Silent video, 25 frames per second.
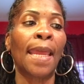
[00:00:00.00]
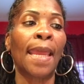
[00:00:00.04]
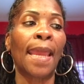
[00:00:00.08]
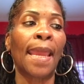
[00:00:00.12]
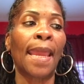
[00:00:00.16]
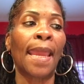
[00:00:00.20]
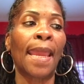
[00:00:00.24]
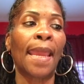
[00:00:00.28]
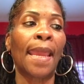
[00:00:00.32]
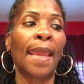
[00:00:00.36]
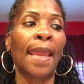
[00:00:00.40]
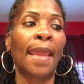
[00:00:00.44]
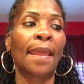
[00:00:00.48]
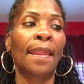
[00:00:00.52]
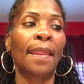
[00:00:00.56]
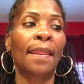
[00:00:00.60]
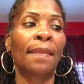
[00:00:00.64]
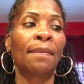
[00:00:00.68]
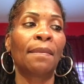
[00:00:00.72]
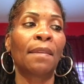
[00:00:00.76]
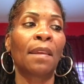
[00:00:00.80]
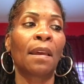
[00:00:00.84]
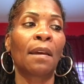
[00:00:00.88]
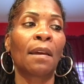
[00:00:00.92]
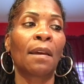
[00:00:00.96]

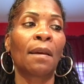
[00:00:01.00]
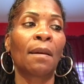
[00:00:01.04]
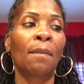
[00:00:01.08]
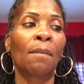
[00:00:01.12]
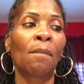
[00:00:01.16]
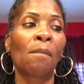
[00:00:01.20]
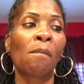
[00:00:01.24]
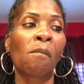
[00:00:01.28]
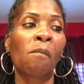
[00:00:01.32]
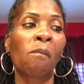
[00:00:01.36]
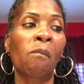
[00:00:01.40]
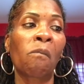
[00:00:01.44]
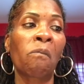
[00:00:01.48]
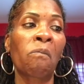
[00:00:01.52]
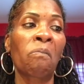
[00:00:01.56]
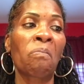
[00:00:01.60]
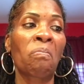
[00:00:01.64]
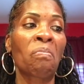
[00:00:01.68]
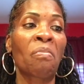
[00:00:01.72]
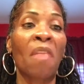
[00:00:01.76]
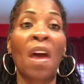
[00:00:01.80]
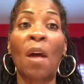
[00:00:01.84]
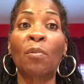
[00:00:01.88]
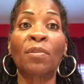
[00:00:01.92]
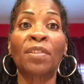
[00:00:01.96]
And
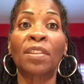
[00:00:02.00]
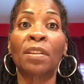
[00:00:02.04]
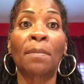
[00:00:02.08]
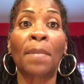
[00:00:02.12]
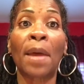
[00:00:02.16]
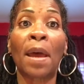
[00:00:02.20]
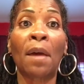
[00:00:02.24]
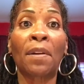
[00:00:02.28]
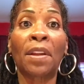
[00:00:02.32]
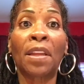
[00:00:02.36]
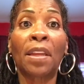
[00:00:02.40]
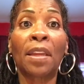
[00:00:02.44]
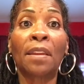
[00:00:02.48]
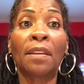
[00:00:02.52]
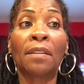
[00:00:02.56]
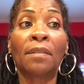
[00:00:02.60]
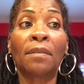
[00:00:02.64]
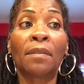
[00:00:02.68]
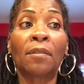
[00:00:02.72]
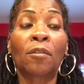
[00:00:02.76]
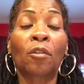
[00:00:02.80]
that was about it.